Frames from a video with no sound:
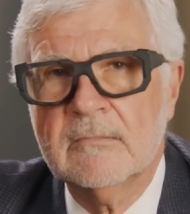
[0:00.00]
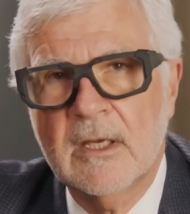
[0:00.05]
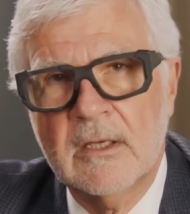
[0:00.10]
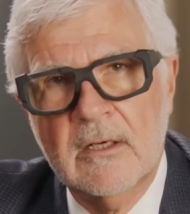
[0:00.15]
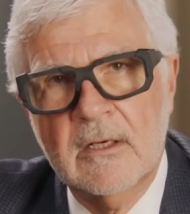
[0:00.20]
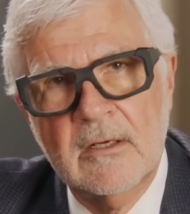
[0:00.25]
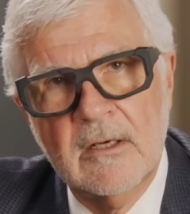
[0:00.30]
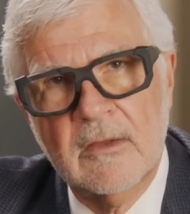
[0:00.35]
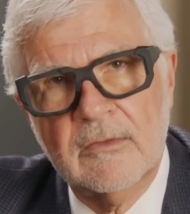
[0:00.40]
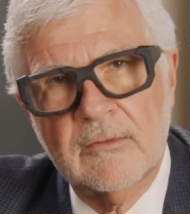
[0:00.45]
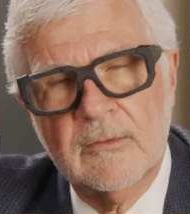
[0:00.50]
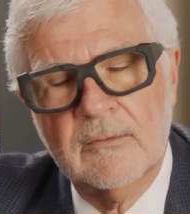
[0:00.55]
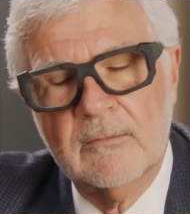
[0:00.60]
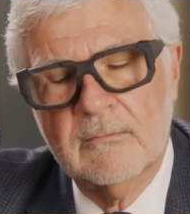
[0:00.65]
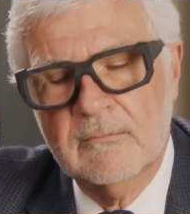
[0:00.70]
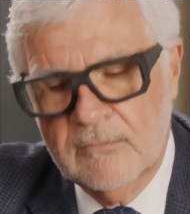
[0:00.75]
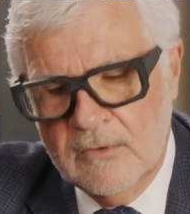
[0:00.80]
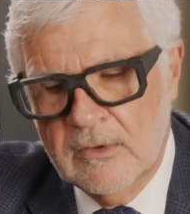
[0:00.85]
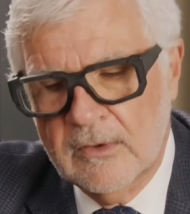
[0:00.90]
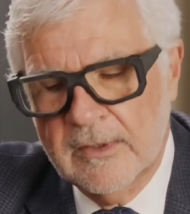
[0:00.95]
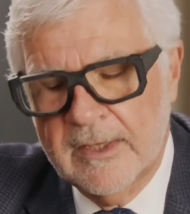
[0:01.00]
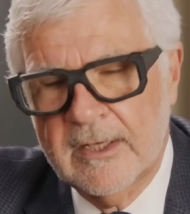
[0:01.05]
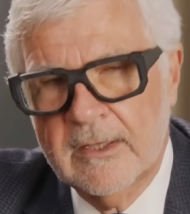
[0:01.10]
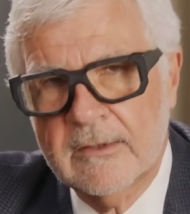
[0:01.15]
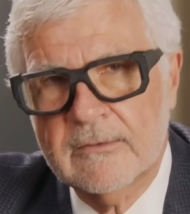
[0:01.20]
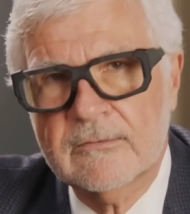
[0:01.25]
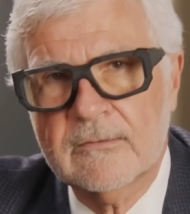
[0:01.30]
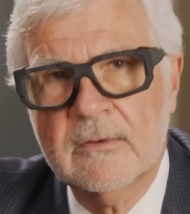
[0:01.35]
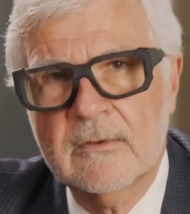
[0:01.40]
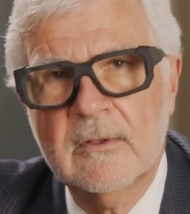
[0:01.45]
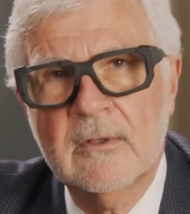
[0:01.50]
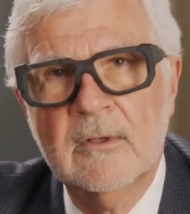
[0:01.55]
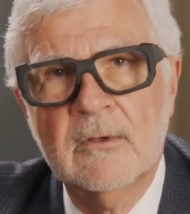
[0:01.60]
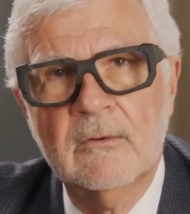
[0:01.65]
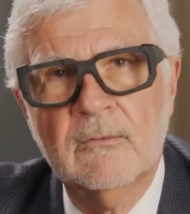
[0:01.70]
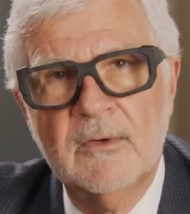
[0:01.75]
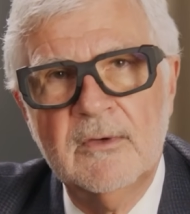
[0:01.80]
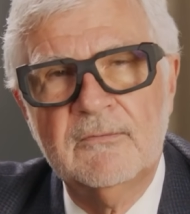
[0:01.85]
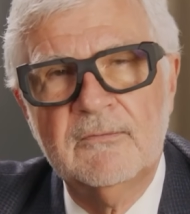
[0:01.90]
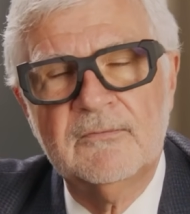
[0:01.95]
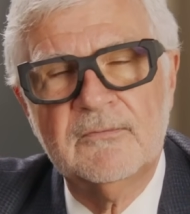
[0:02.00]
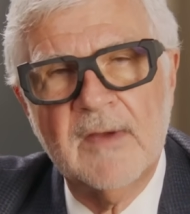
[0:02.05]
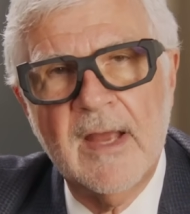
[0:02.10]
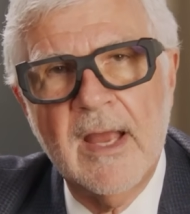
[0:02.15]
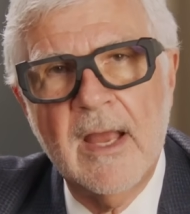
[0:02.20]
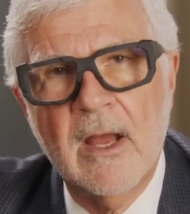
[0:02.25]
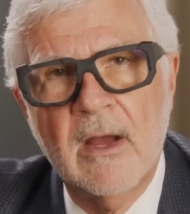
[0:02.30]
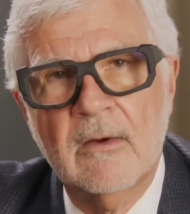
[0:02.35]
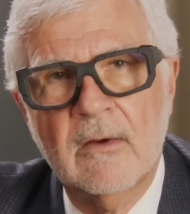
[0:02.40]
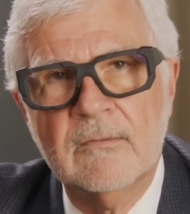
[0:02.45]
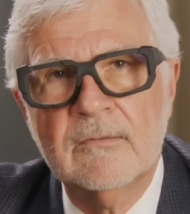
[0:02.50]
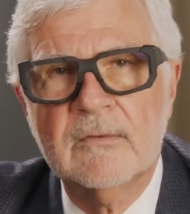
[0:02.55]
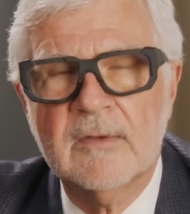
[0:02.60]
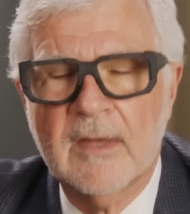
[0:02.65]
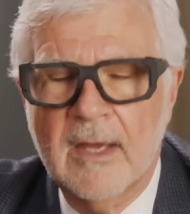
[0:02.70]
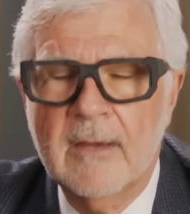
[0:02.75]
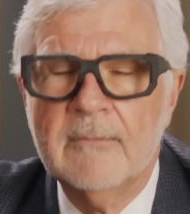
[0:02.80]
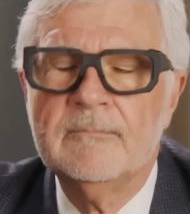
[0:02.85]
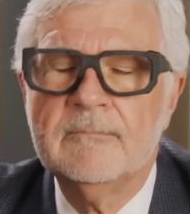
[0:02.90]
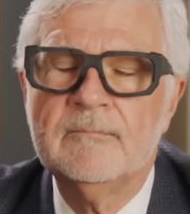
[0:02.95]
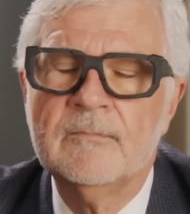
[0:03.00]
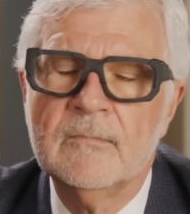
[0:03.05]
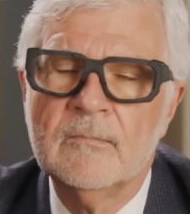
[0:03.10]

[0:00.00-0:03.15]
and in other clinics, we found that